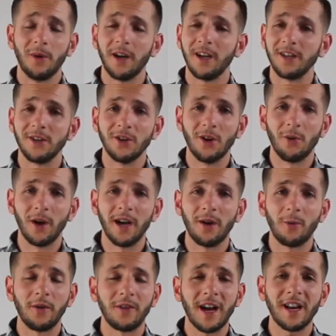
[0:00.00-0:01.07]
But you know
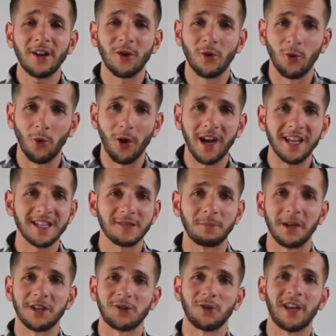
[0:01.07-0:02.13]
what? We've got a great
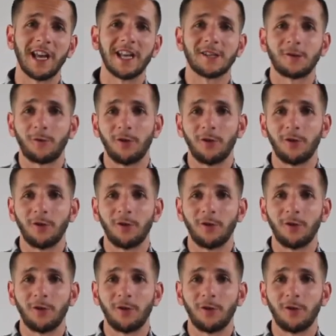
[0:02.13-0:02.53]
special guest